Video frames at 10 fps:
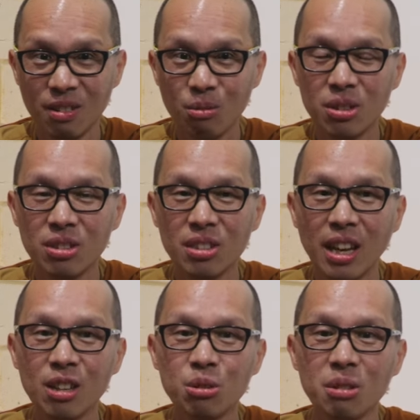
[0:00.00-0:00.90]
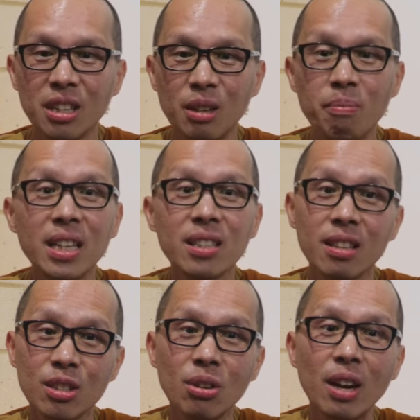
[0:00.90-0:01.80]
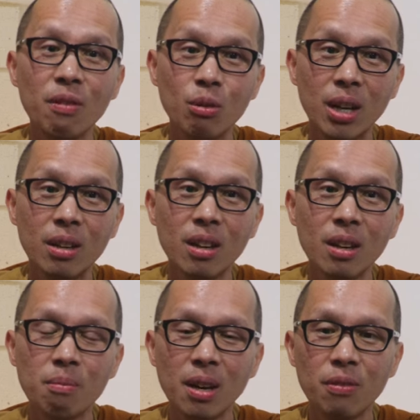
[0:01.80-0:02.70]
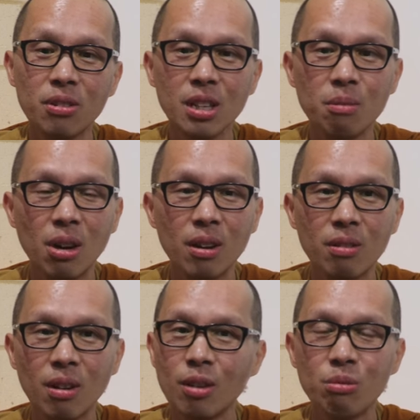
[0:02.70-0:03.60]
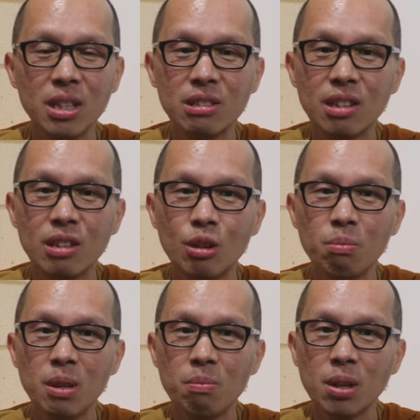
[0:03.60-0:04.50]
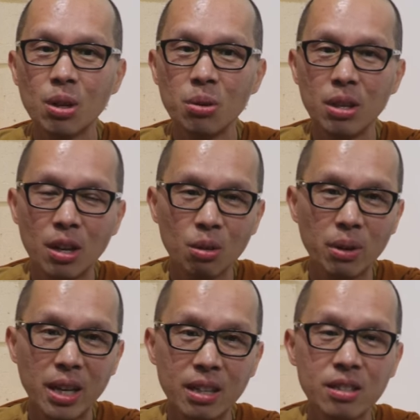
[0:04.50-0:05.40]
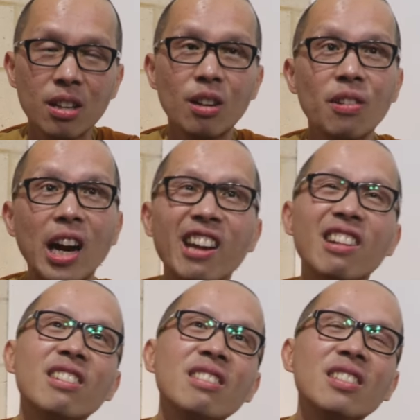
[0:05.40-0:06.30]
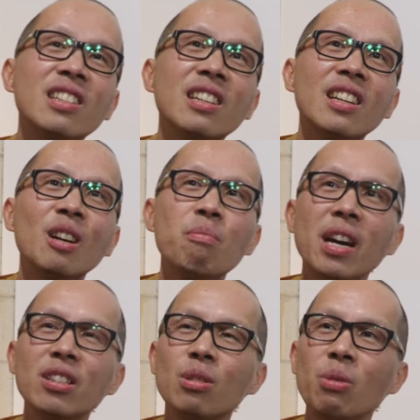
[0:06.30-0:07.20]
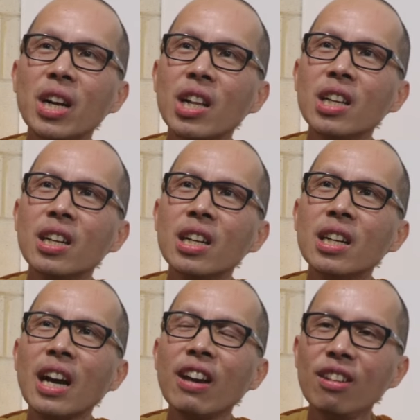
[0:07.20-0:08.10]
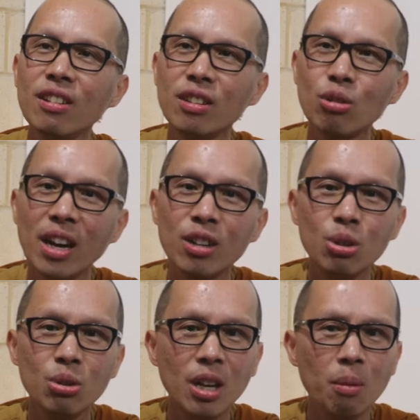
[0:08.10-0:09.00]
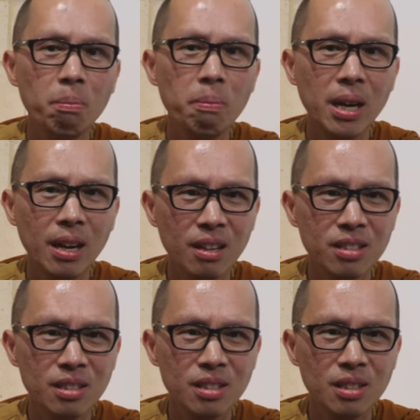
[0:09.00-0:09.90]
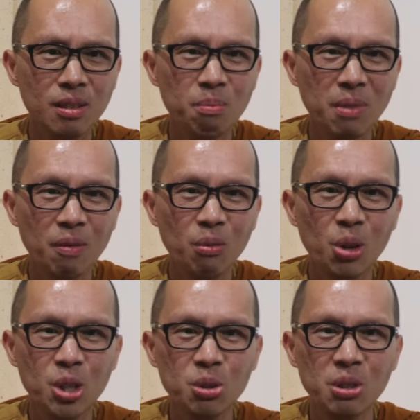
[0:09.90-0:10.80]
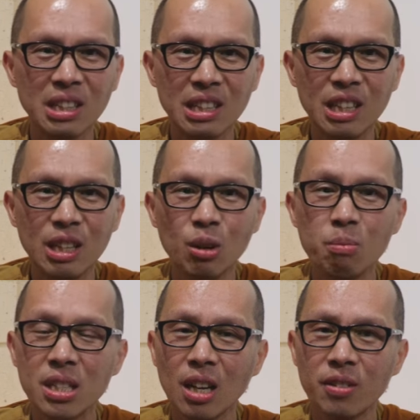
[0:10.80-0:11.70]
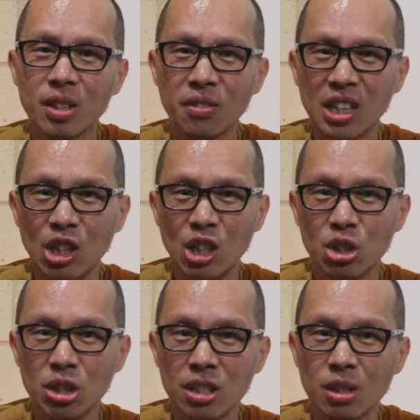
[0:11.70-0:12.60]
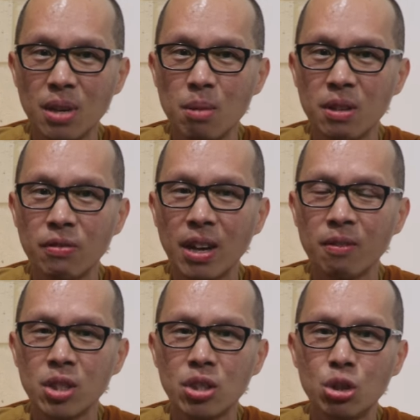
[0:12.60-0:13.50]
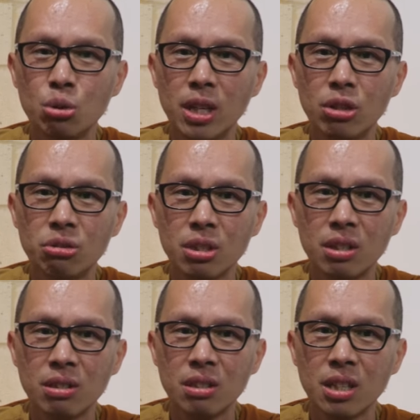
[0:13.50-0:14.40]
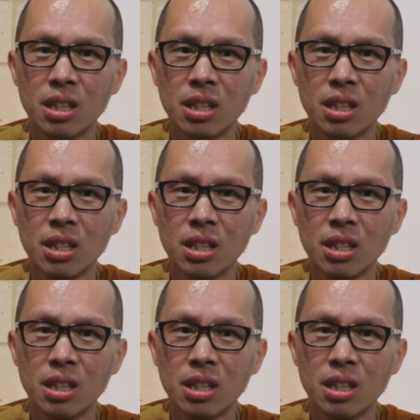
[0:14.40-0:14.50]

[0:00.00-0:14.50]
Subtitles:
which is actually, it makes sense to everyone, but for some odd reason, you know, people go the other way instead of kindness, compassion. Well, I think they're trying to do their best. But unfortunately, you know, because of conditions, maybe family situations,